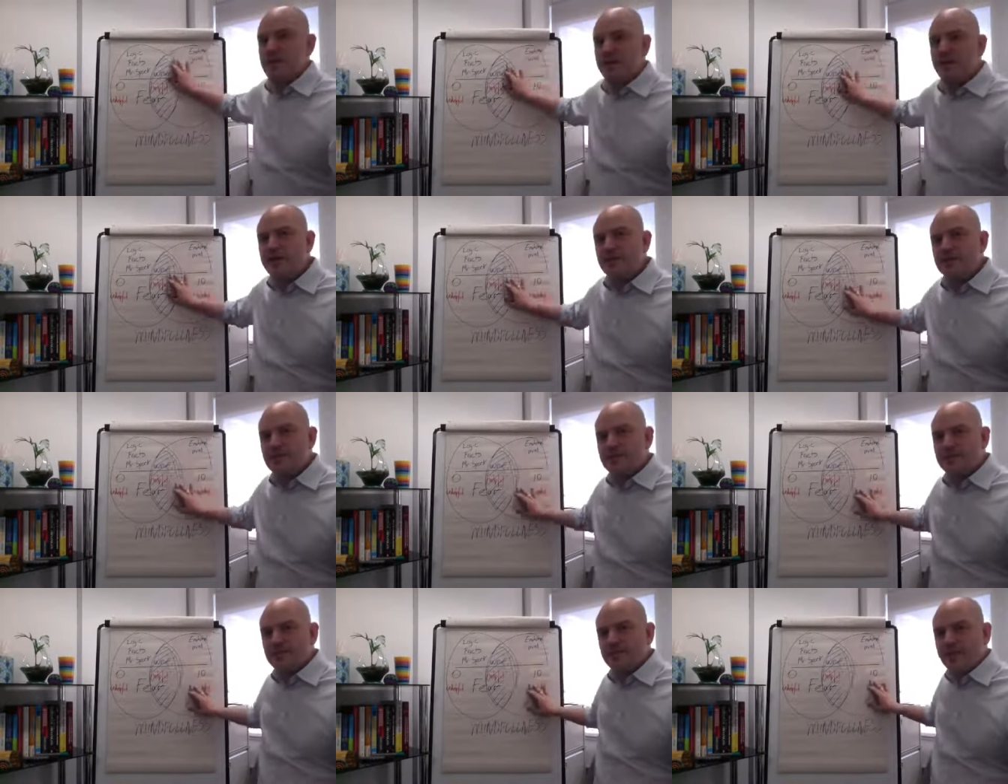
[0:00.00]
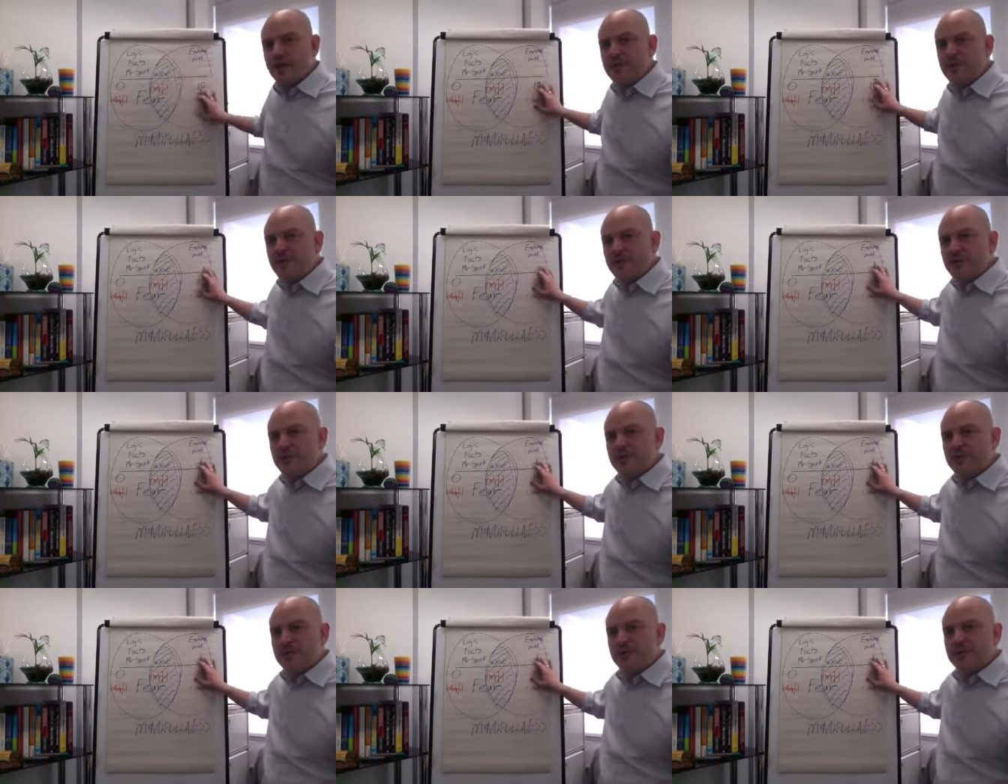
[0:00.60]
notice my
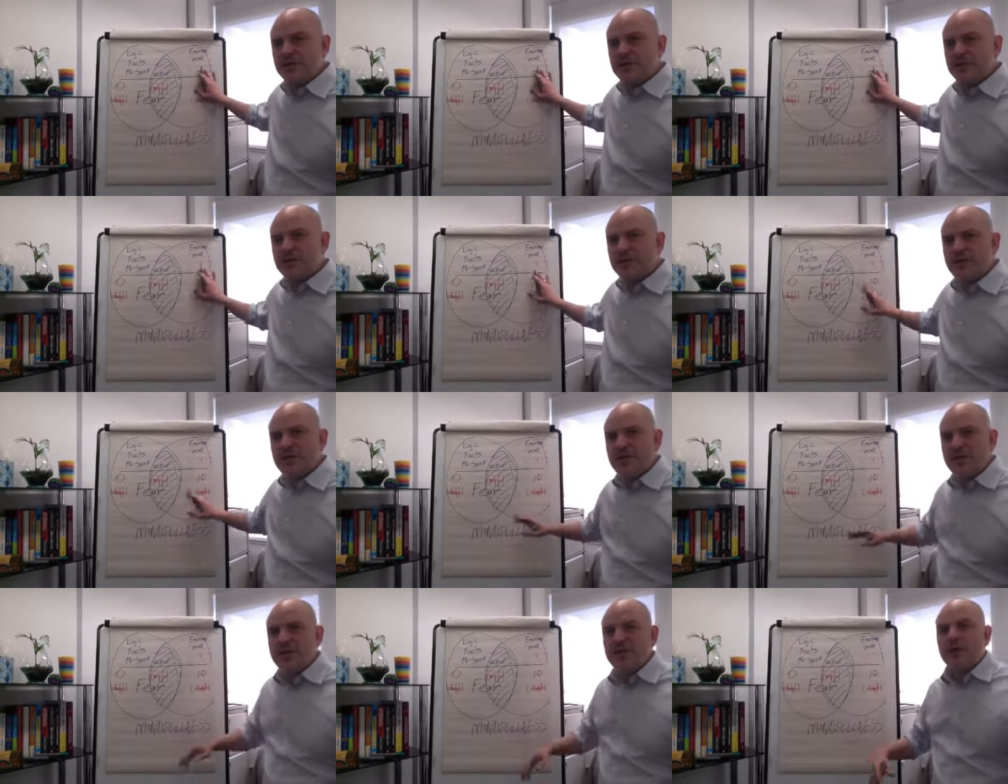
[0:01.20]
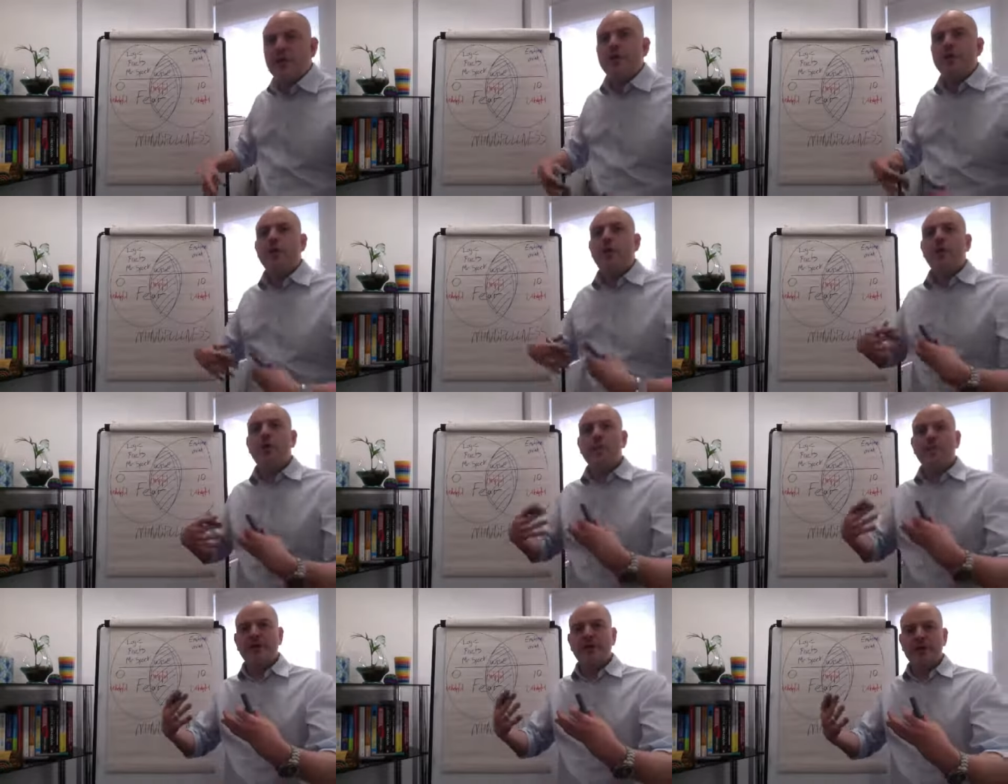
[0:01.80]
emotion,
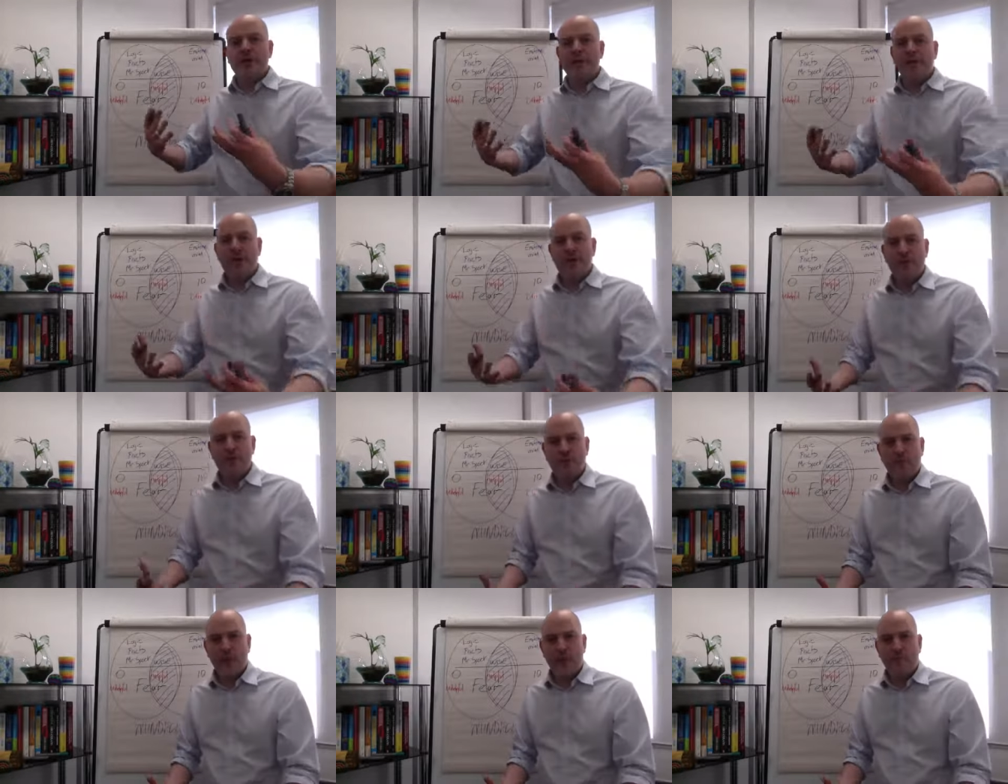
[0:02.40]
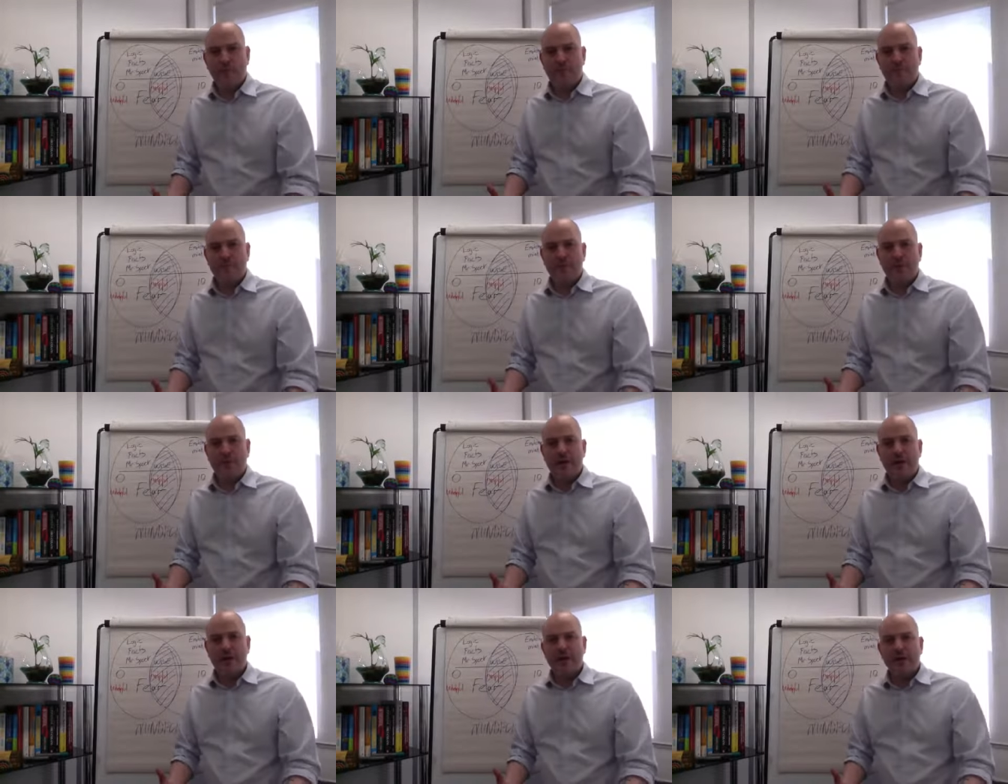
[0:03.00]
not become overwhelmed
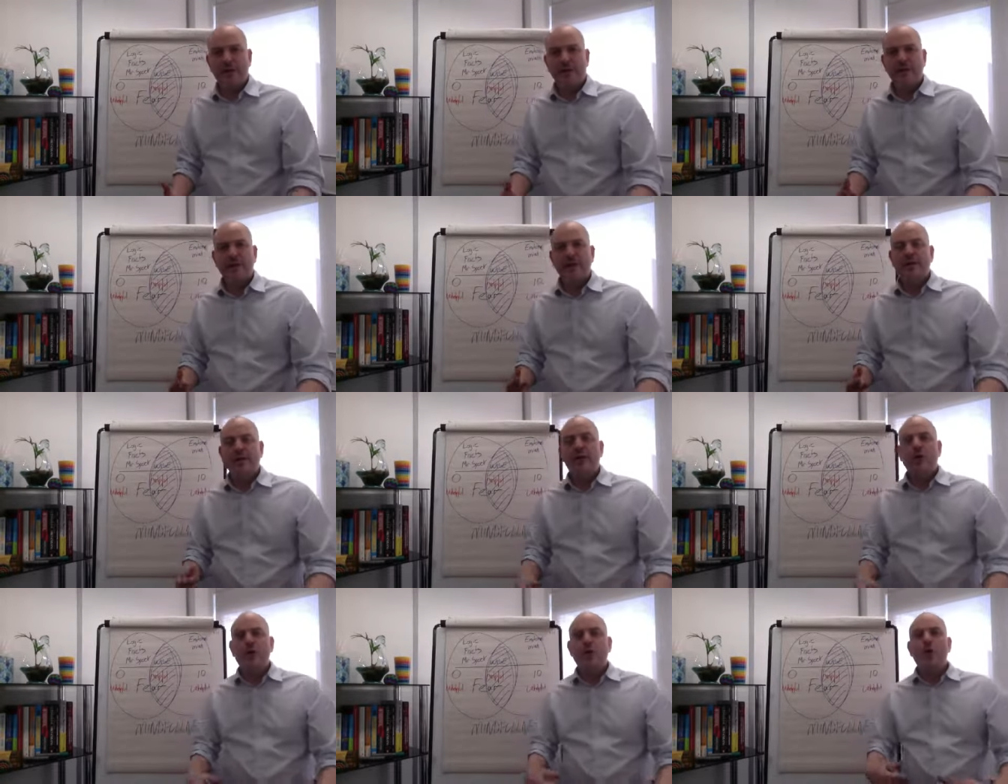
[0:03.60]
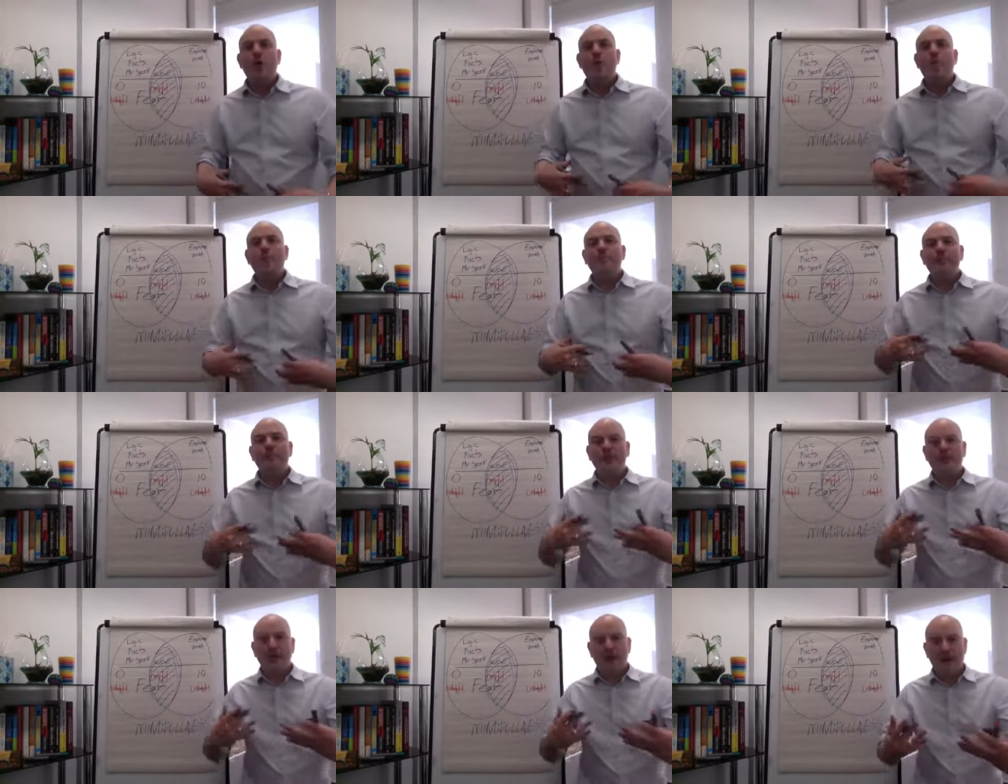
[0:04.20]
by it, not
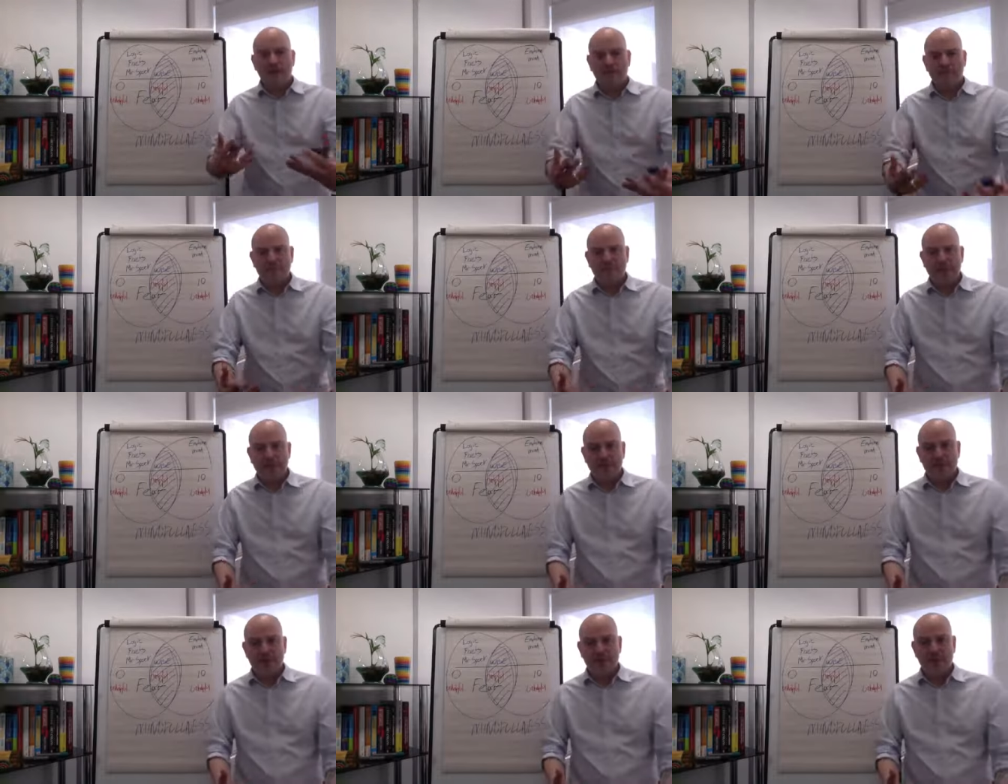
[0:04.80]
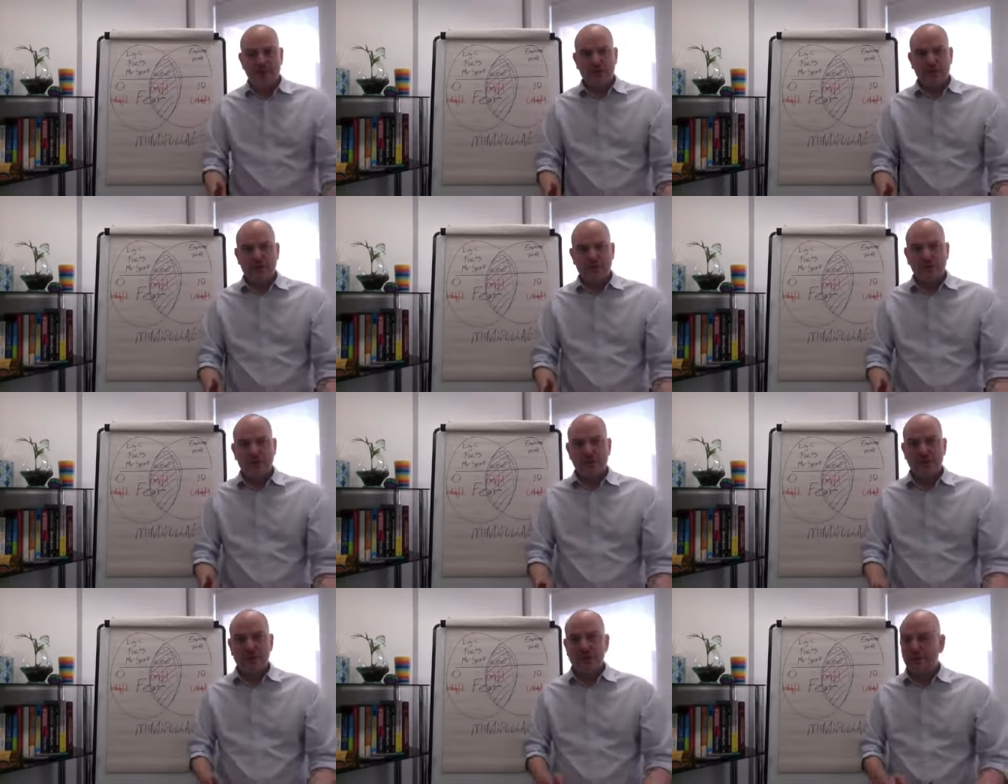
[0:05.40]
become the
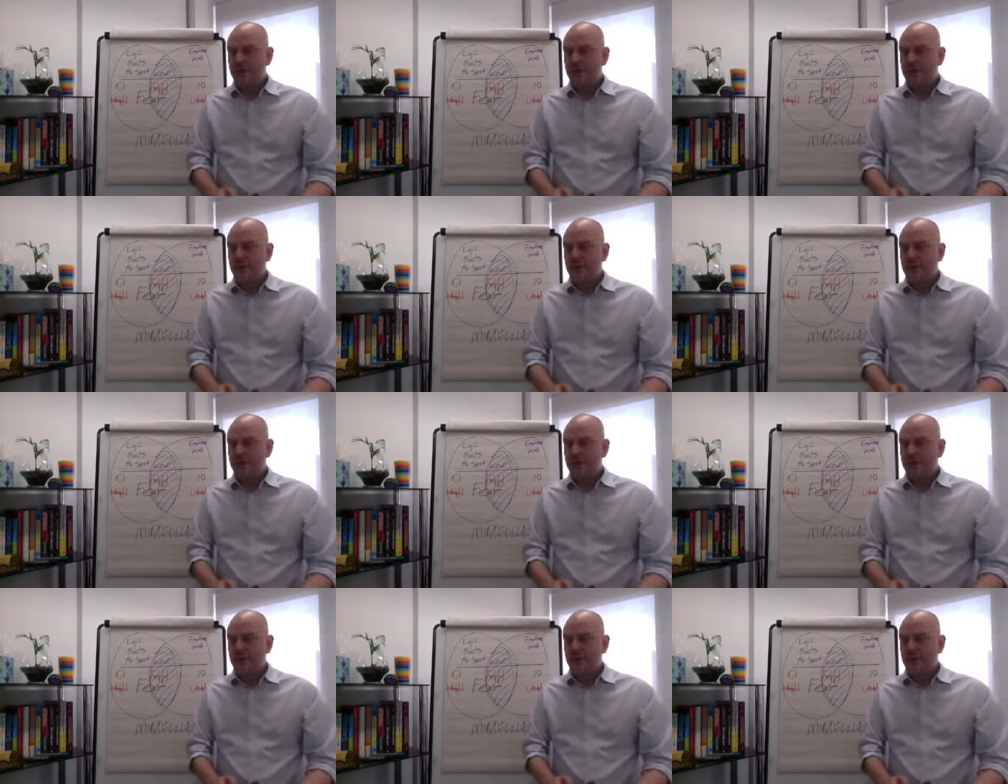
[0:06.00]
emotion.